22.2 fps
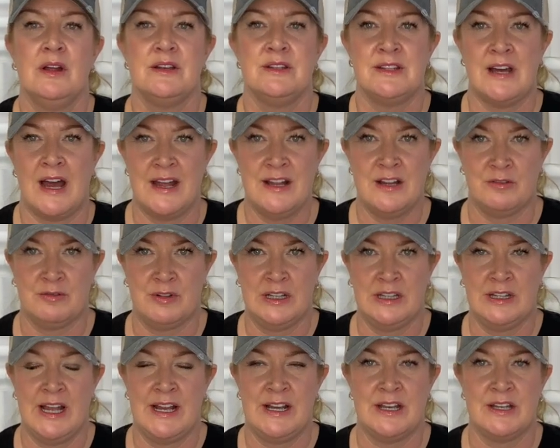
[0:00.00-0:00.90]

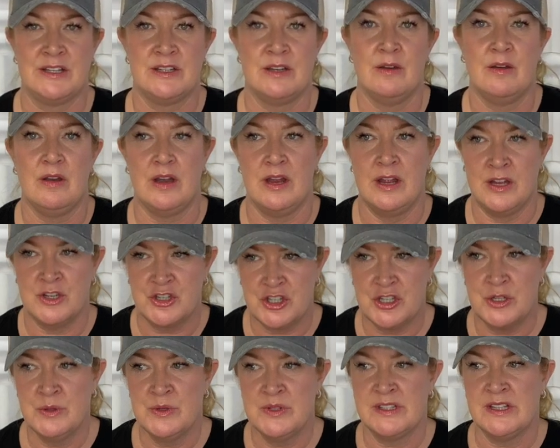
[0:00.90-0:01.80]
diet-related
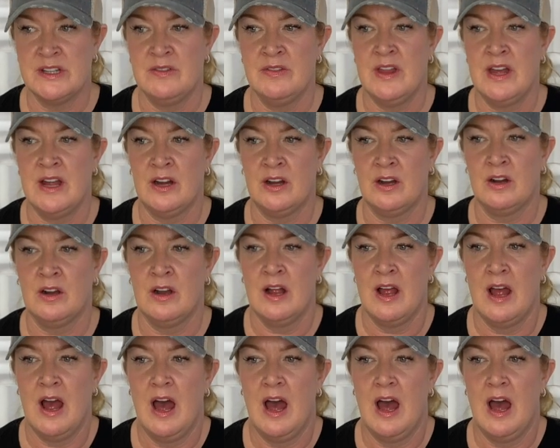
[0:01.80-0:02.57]
issues in there.